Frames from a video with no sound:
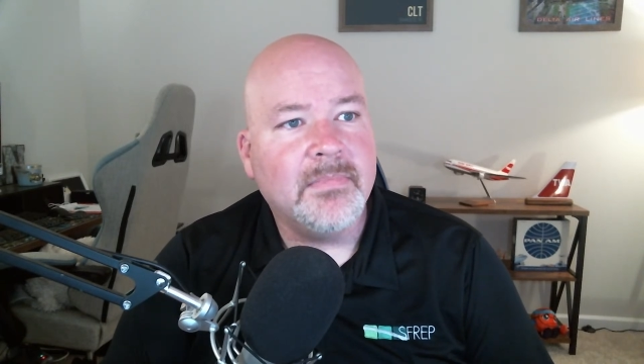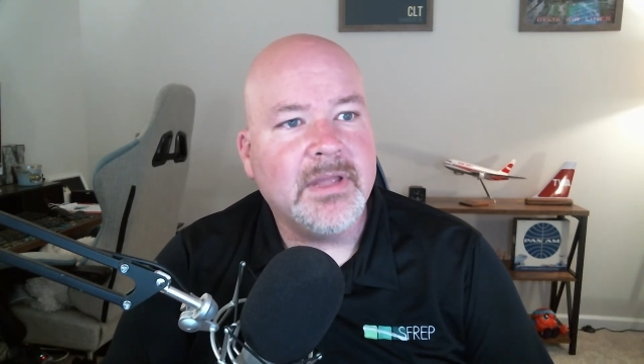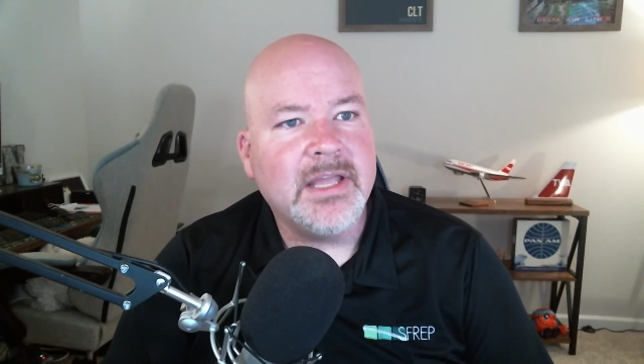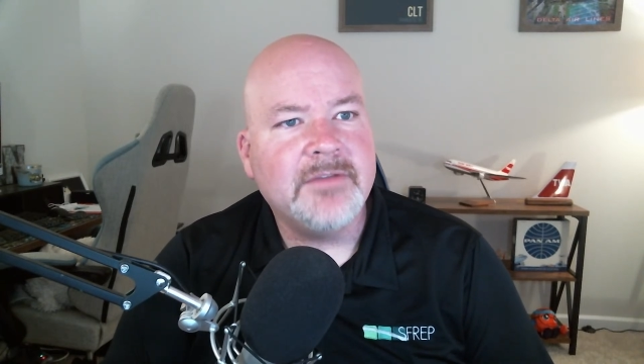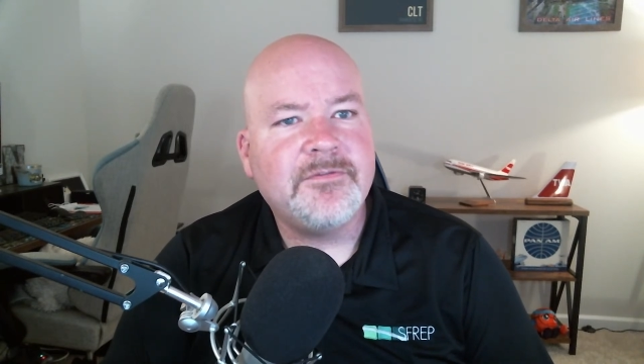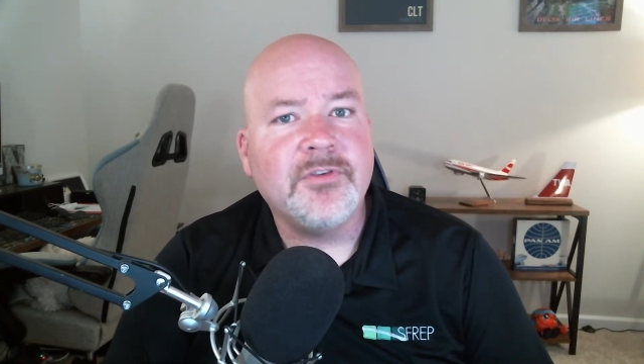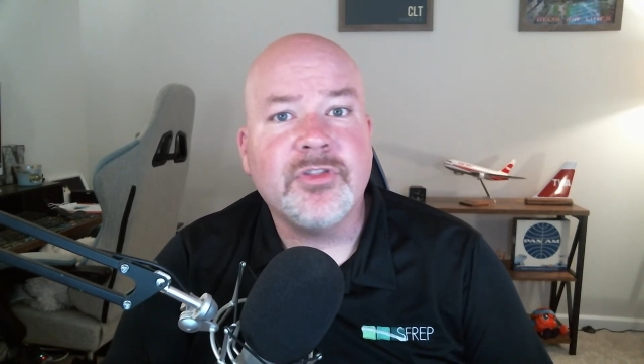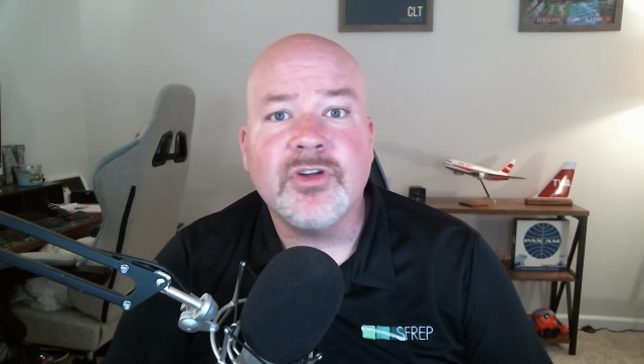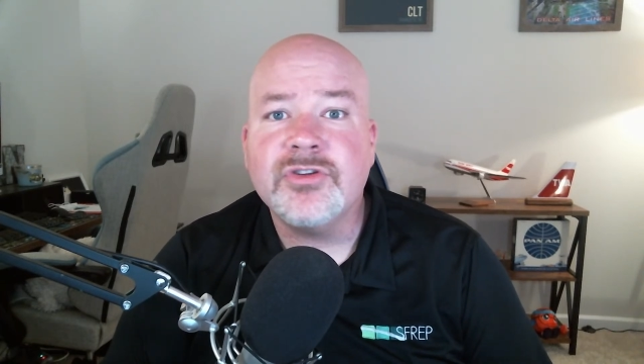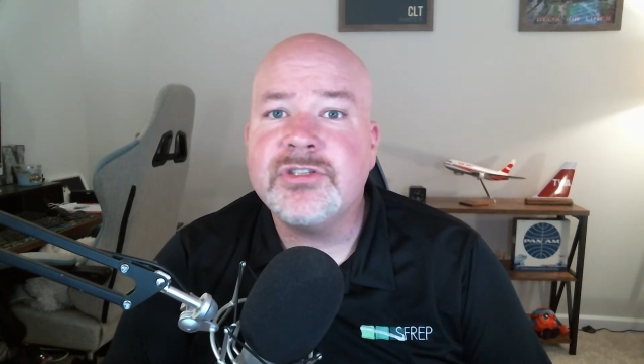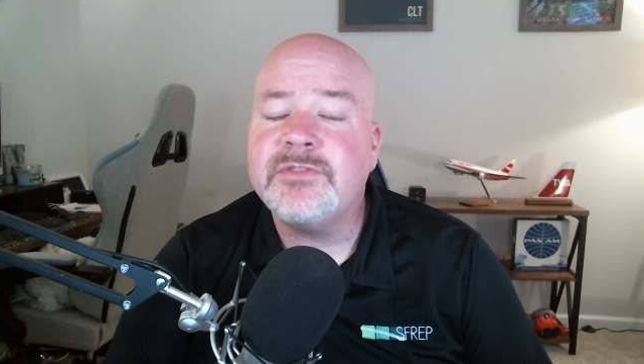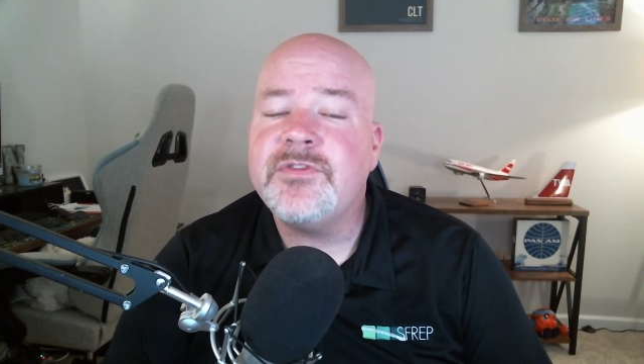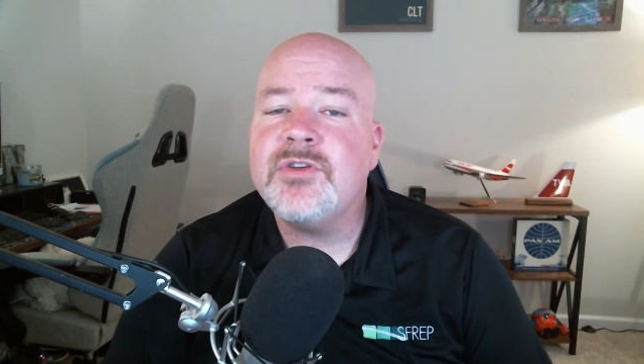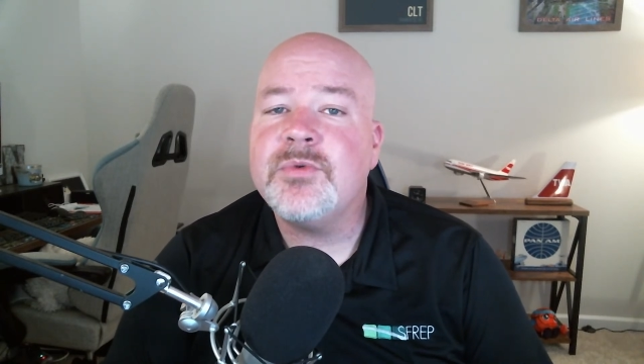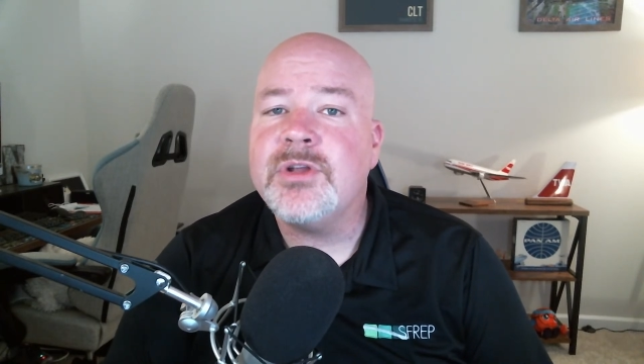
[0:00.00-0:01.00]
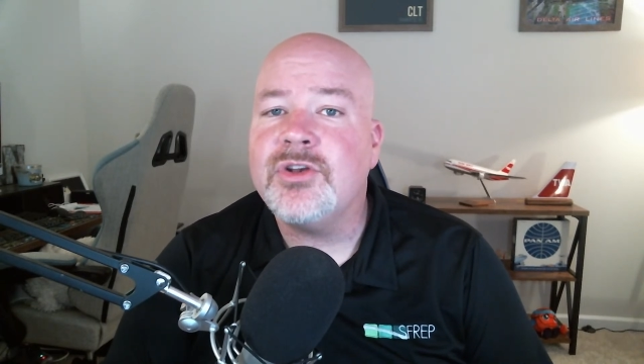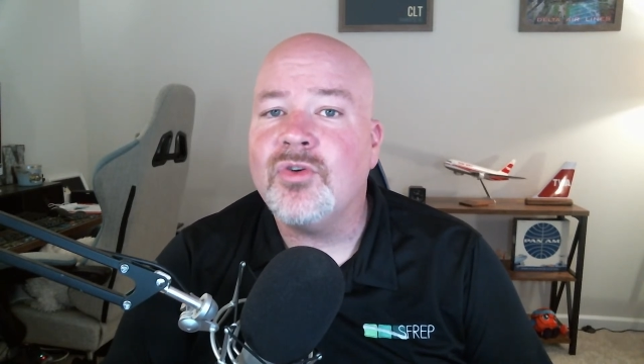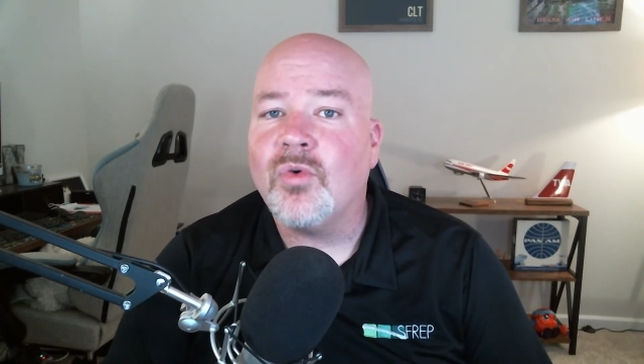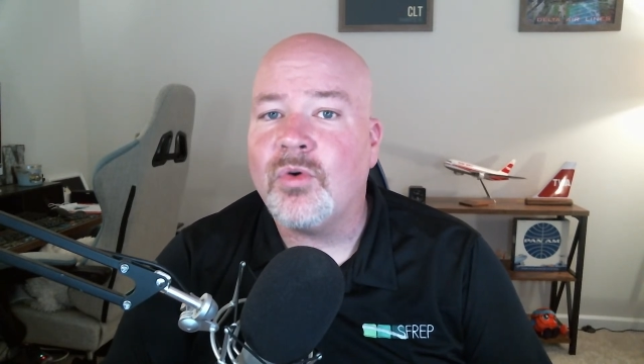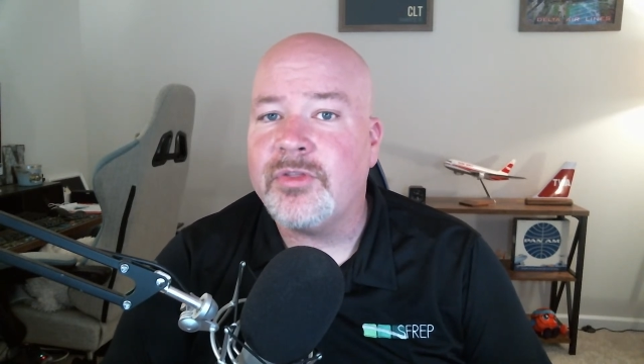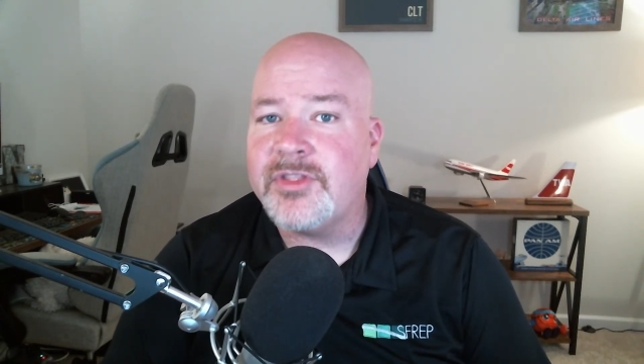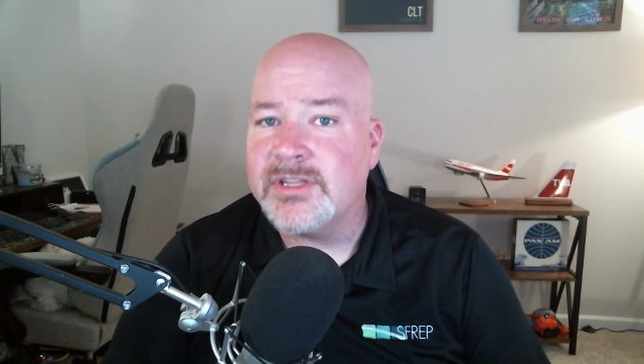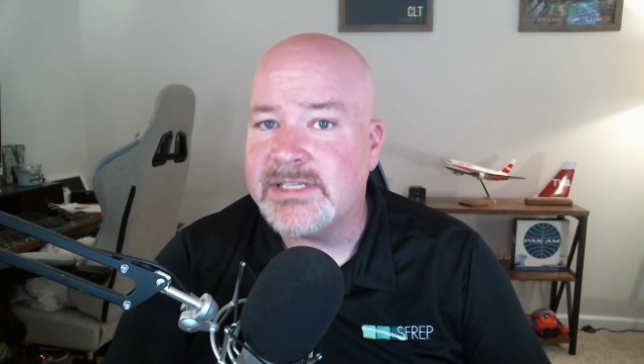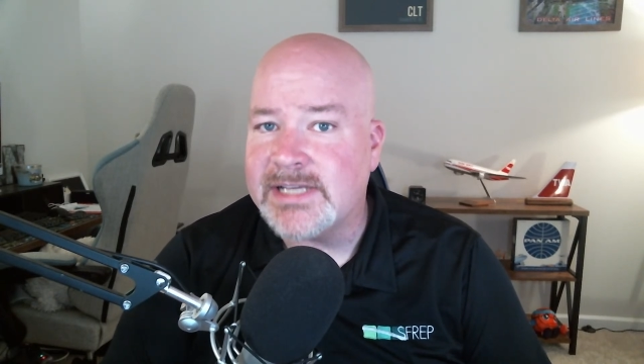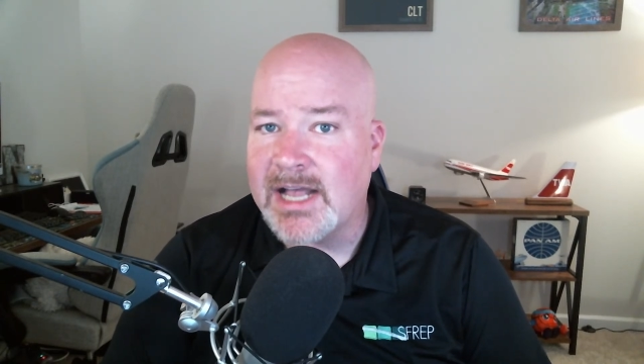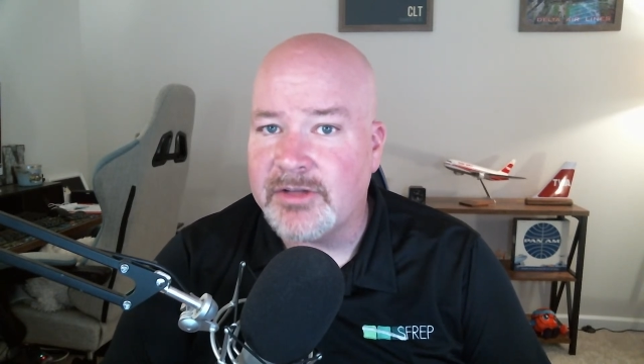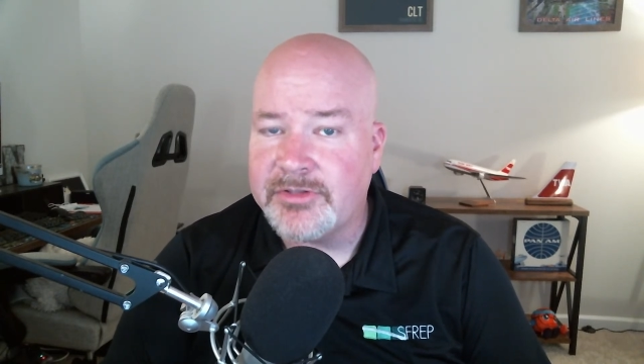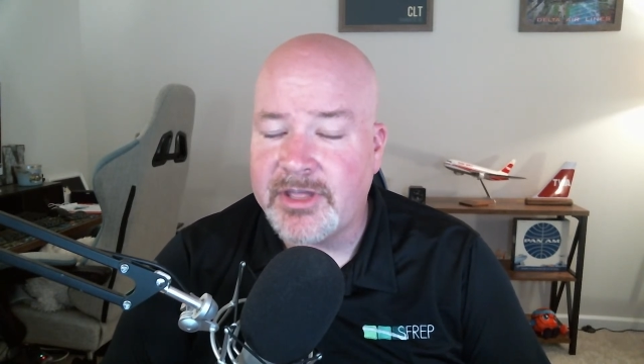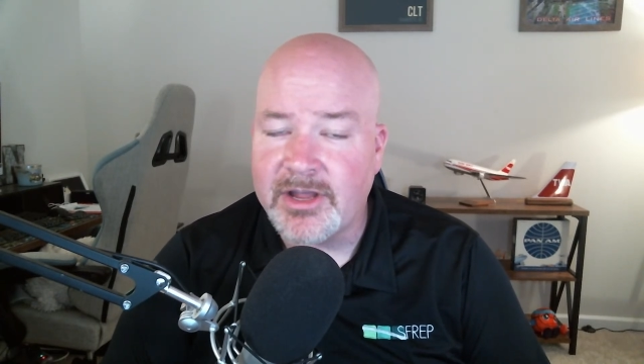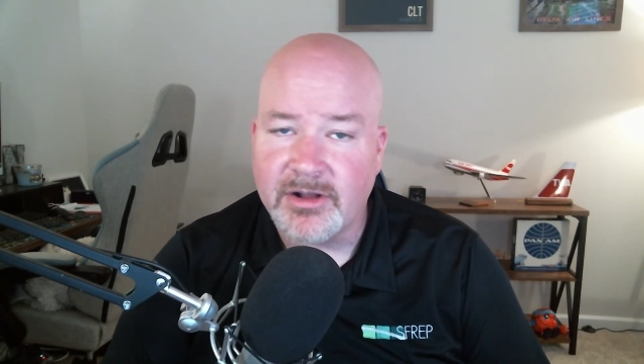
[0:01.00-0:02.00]
For those of you in North and
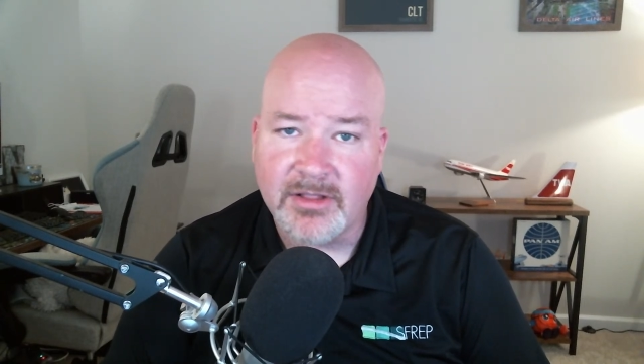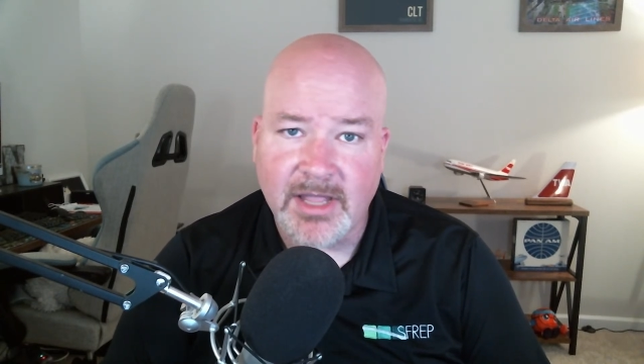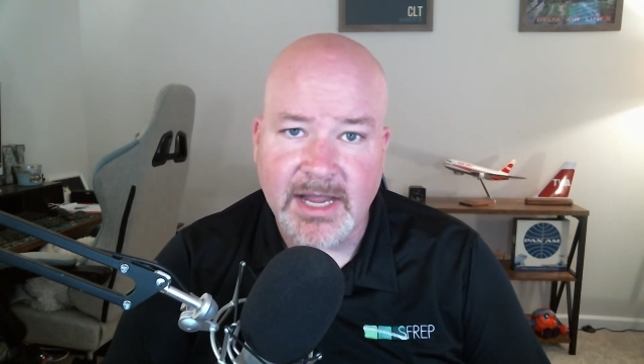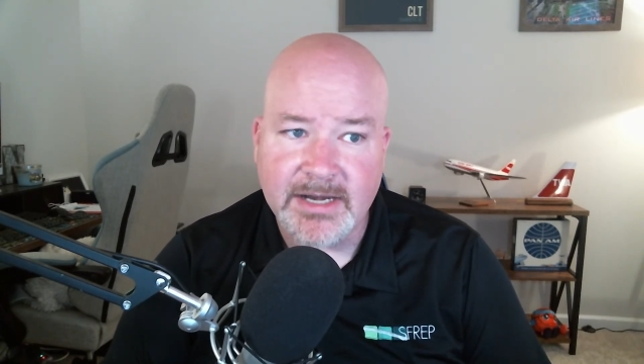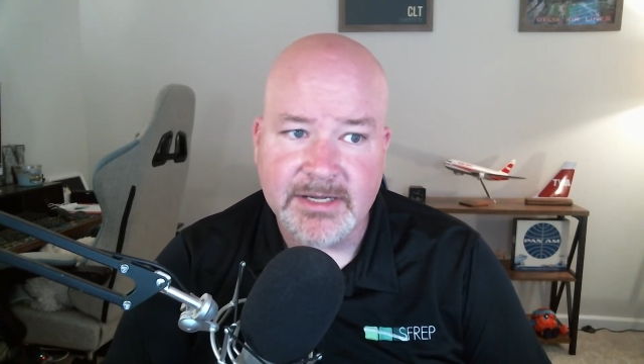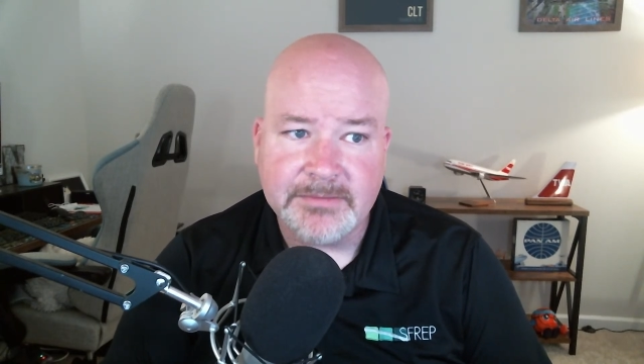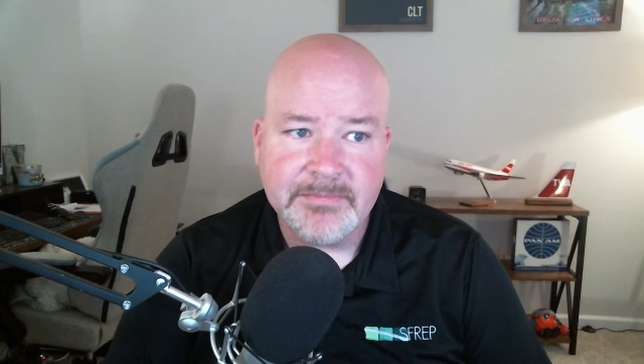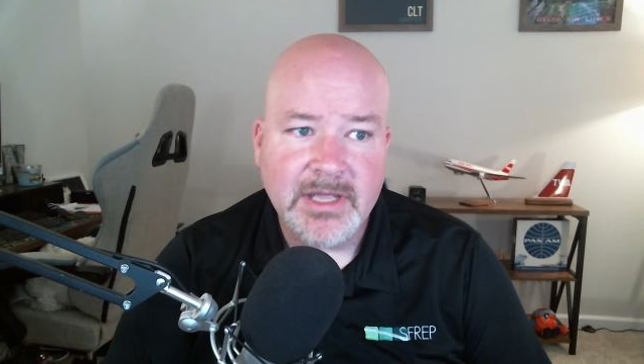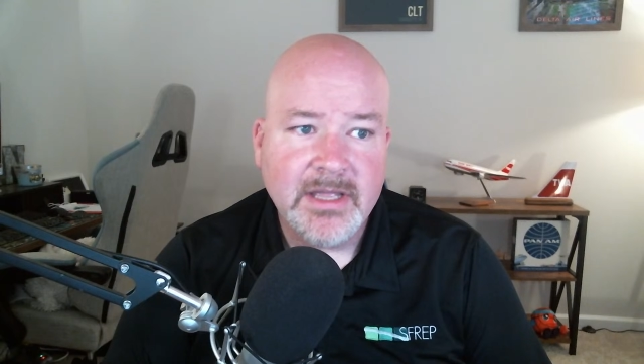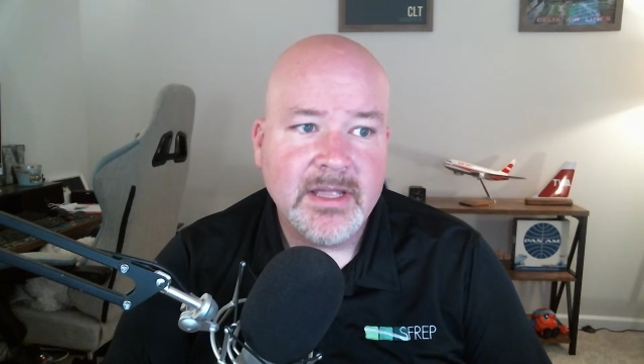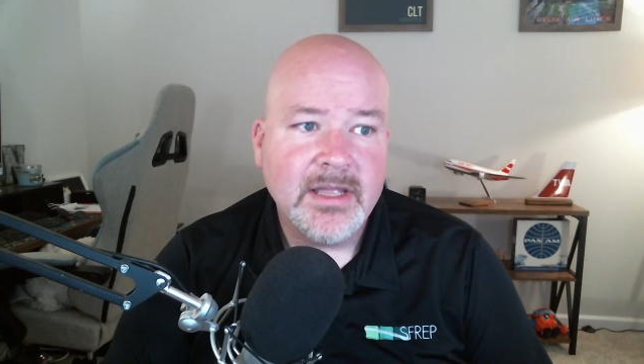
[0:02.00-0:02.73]
South Carolina,